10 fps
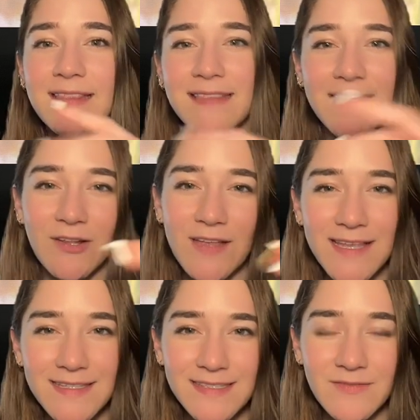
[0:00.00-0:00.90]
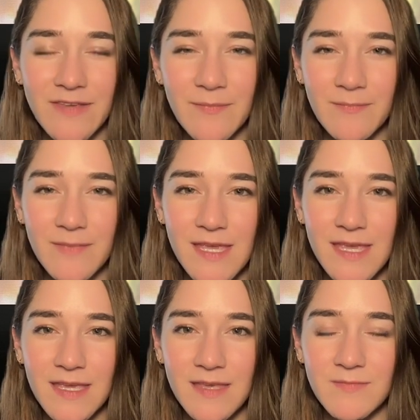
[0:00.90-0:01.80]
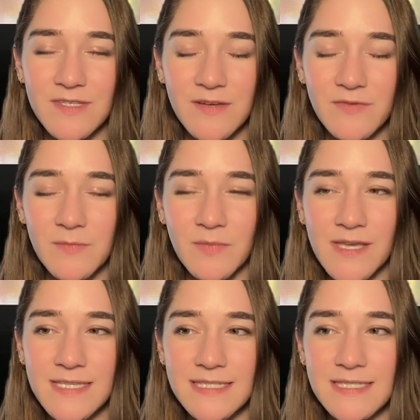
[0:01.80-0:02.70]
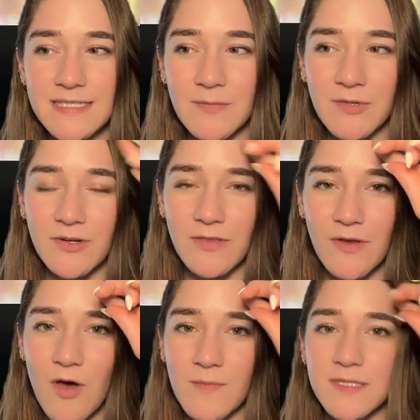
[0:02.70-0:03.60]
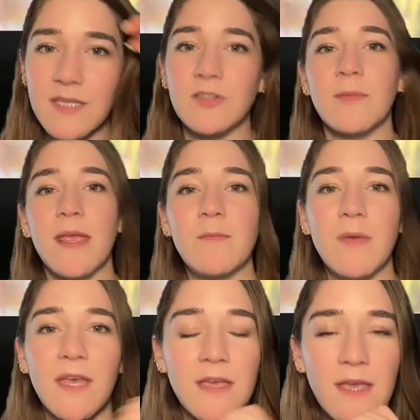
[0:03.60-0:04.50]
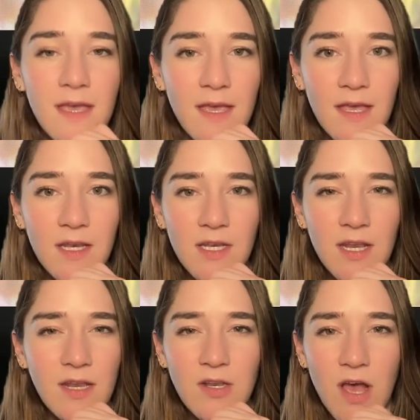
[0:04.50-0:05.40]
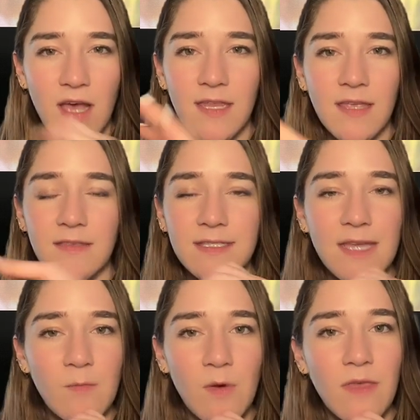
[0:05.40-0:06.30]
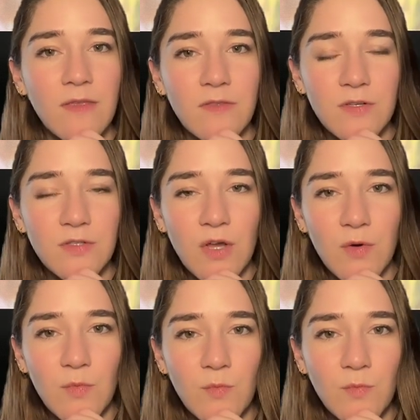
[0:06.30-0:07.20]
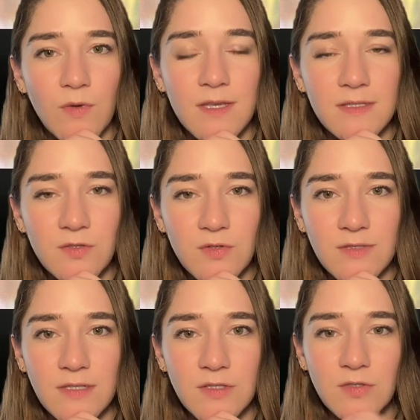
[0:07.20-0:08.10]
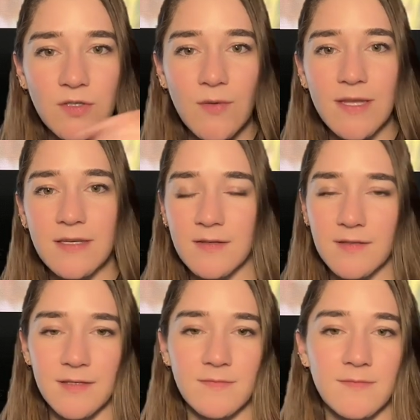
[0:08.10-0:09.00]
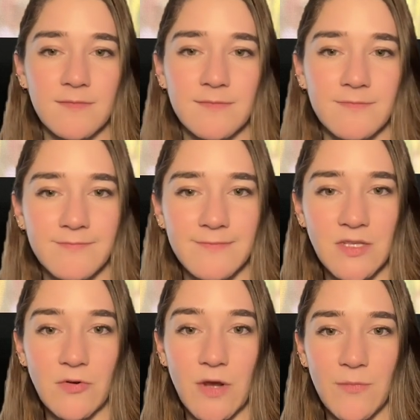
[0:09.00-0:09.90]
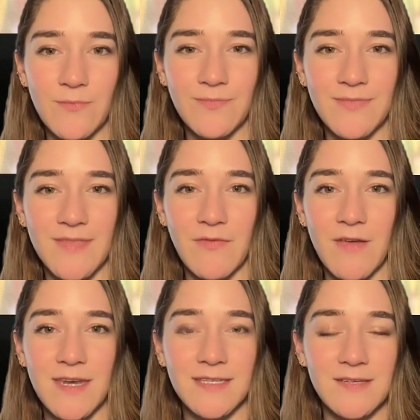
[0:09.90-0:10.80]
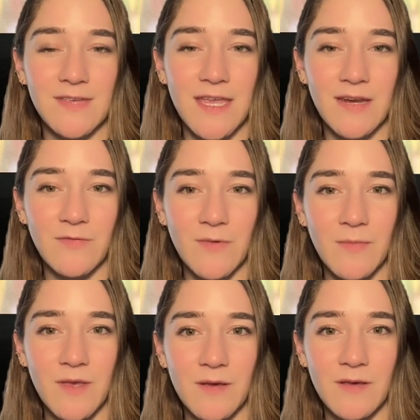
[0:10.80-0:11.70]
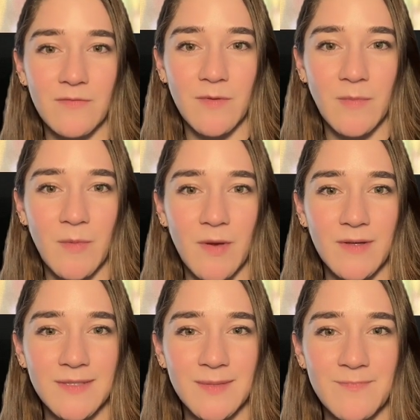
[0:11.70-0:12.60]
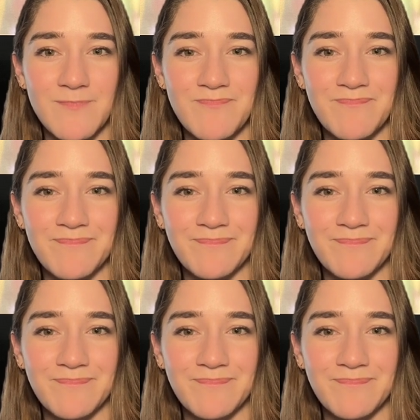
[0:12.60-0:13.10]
get little hints of him being in different places similar to the Comte Saint Germain, but not in the same way that the show is choosing to show it. So no, they've kind of deviated from the books.